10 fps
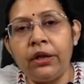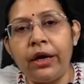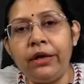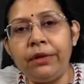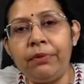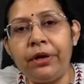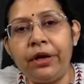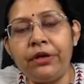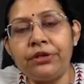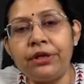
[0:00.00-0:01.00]
Now
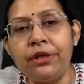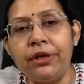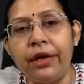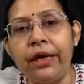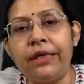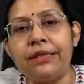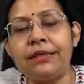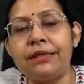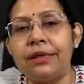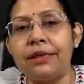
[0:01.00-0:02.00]
interpretation
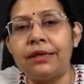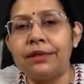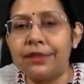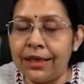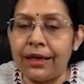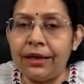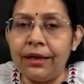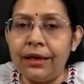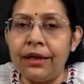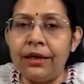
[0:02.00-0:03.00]
is done
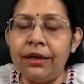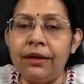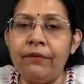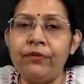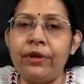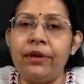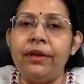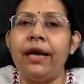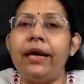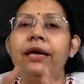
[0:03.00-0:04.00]

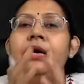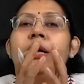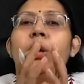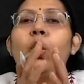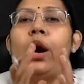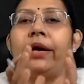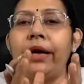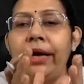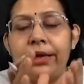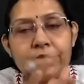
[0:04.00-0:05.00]
like
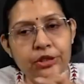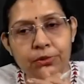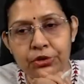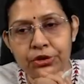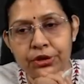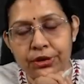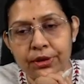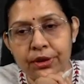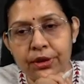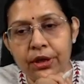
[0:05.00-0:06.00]
quartile distribution,
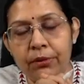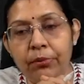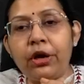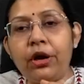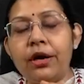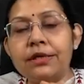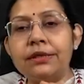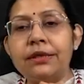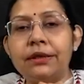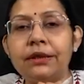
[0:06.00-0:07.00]

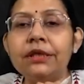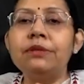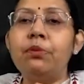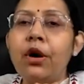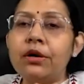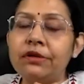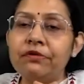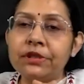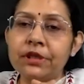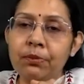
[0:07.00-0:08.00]
because this box and
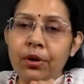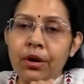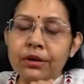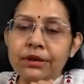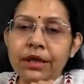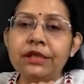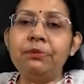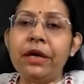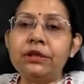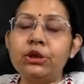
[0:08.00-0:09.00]
whisker plot is
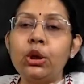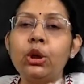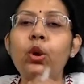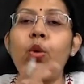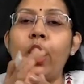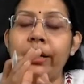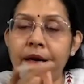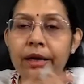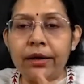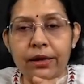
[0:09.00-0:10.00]
based on
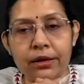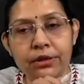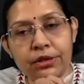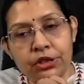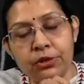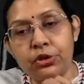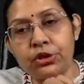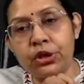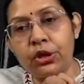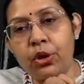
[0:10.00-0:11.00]
quartile
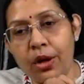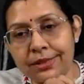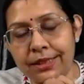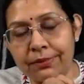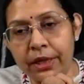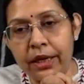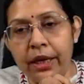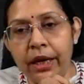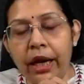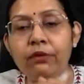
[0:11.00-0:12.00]
distribution concept.
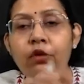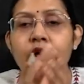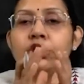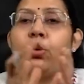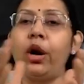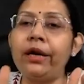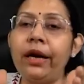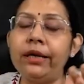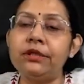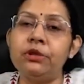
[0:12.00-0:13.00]
And what is
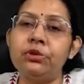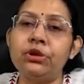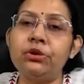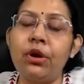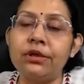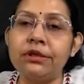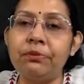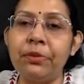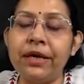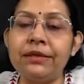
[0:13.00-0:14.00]
quartile distribution
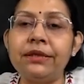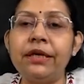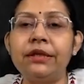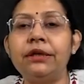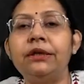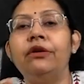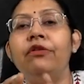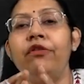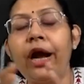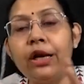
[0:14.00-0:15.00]
concept means? Here the
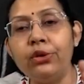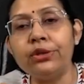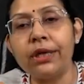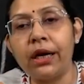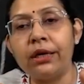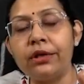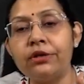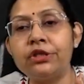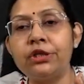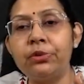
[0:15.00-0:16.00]
values are
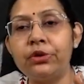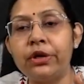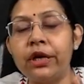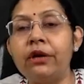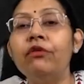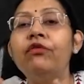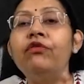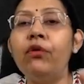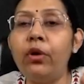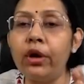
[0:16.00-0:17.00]
distributed in
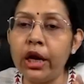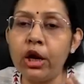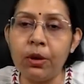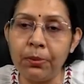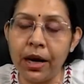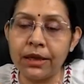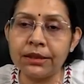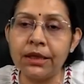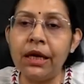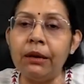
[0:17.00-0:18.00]
four equal
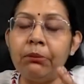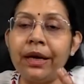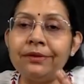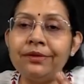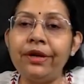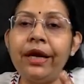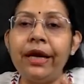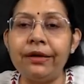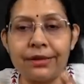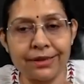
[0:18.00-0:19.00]
parts by three
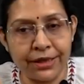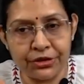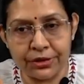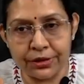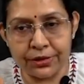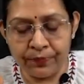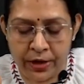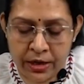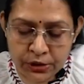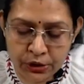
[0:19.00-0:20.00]
intersections.
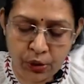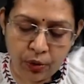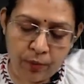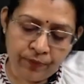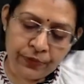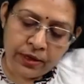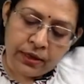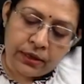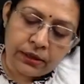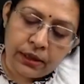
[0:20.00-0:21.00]
So
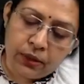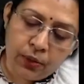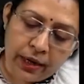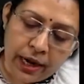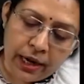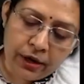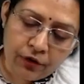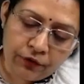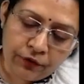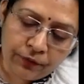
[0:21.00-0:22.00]
the lower end
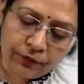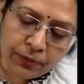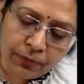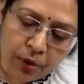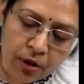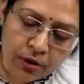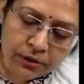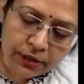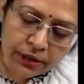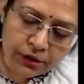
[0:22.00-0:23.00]
of the box,
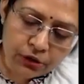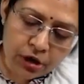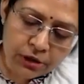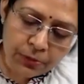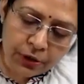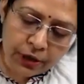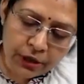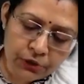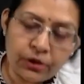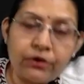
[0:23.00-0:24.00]
it is corresponding
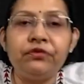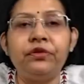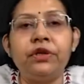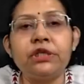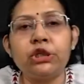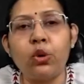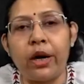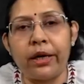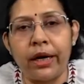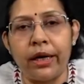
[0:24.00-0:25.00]
to your first
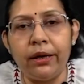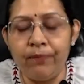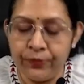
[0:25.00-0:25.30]
quartile.